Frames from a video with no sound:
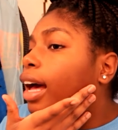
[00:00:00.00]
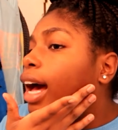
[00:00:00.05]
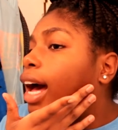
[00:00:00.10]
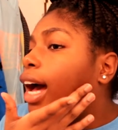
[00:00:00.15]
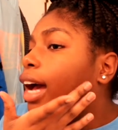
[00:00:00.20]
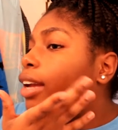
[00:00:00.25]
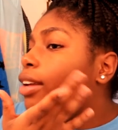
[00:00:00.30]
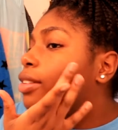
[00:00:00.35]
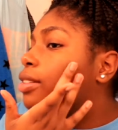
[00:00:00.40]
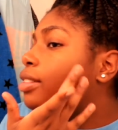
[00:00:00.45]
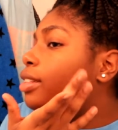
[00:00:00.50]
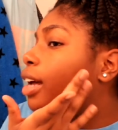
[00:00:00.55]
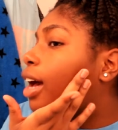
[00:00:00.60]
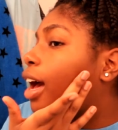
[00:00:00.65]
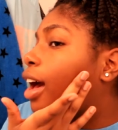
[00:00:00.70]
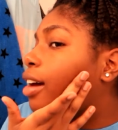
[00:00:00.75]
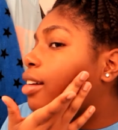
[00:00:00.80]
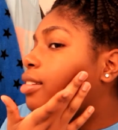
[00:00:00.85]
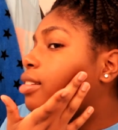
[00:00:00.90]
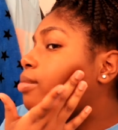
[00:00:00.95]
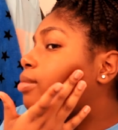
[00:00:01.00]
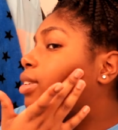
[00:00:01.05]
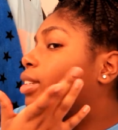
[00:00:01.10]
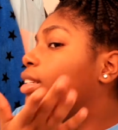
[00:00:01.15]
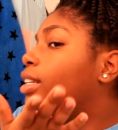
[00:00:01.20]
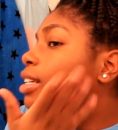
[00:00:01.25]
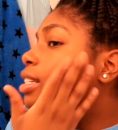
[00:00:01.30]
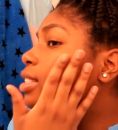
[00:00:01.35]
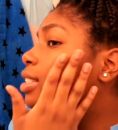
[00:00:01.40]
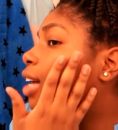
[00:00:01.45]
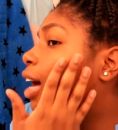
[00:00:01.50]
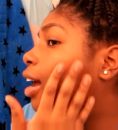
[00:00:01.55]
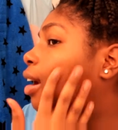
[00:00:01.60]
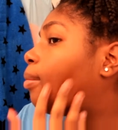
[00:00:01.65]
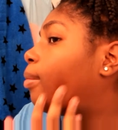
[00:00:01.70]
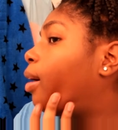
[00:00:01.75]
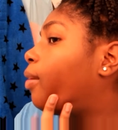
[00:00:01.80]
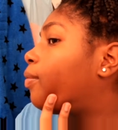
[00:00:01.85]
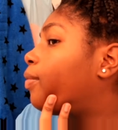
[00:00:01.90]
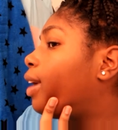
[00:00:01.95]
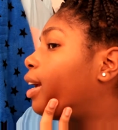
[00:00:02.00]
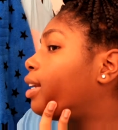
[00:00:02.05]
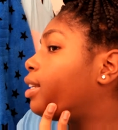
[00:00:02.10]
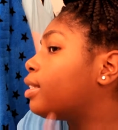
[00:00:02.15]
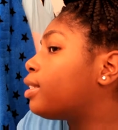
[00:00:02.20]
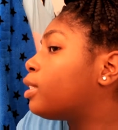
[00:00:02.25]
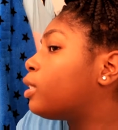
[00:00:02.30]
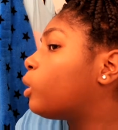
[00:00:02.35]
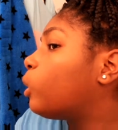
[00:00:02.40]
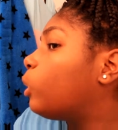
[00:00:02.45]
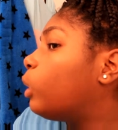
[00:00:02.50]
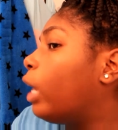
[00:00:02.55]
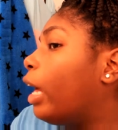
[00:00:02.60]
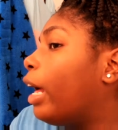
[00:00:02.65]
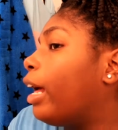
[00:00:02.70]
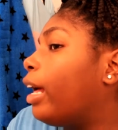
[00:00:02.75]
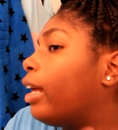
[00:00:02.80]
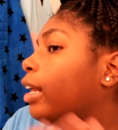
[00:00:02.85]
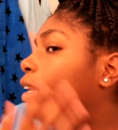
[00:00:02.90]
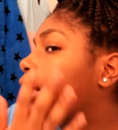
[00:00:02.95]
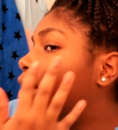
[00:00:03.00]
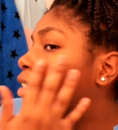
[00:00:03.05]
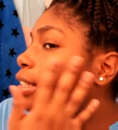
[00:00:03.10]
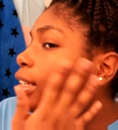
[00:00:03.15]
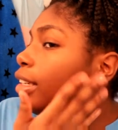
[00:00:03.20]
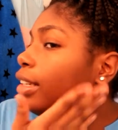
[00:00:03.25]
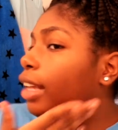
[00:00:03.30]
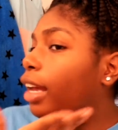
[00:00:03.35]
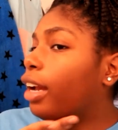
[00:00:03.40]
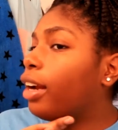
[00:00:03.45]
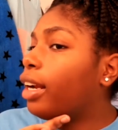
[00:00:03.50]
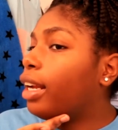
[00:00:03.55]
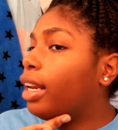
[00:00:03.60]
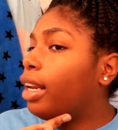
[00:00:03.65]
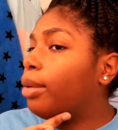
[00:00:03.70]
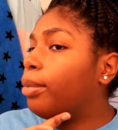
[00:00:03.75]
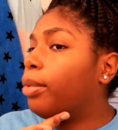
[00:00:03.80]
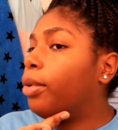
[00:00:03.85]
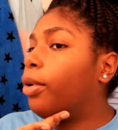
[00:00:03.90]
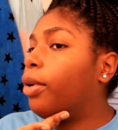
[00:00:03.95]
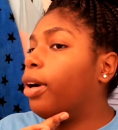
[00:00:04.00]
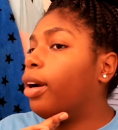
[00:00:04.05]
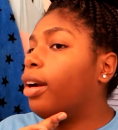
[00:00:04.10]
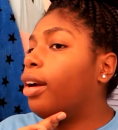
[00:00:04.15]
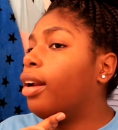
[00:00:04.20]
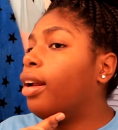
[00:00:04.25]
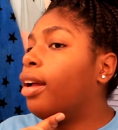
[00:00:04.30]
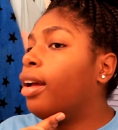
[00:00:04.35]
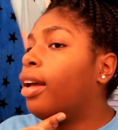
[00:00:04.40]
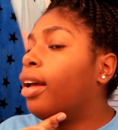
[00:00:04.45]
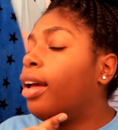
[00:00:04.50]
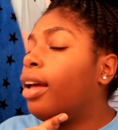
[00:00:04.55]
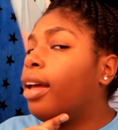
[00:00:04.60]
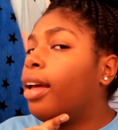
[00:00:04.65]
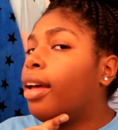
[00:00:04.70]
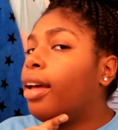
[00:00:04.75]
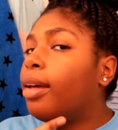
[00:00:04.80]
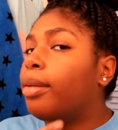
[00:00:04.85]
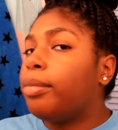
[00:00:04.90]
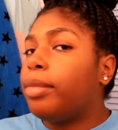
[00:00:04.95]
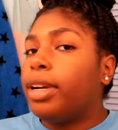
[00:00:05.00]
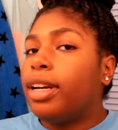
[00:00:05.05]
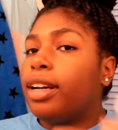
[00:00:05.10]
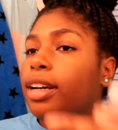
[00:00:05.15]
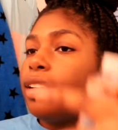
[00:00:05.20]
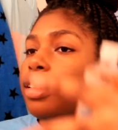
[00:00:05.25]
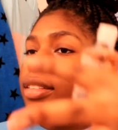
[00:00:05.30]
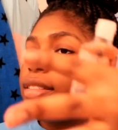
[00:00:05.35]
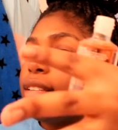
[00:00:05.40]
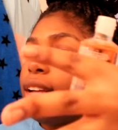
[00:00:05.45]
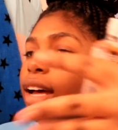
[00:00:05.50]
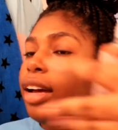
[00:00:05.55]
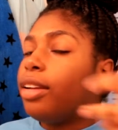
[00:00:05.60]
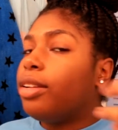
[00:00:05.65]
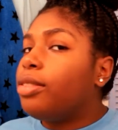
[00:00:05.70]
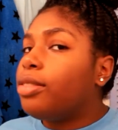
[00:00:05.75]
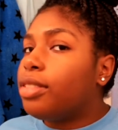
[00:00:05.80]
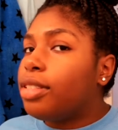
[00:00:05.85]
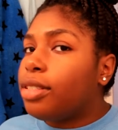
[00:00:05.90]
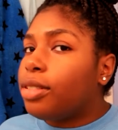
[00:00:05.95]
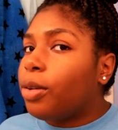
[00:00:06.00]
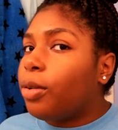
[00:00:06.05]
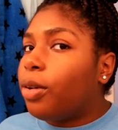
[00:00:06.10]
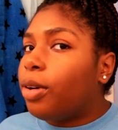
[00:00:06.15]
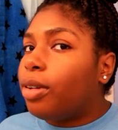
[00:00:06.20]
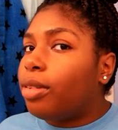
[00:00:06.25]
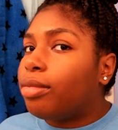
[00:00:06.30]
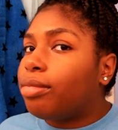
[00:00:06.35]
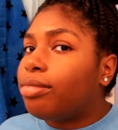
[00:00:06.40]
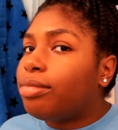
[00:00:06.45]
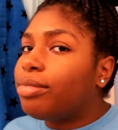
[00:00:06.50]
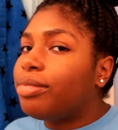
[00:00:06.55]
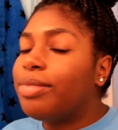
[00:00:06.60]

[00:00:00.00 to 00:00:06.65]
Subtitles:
I used to have some on this side of my face that isn't there anymore because I use this oil.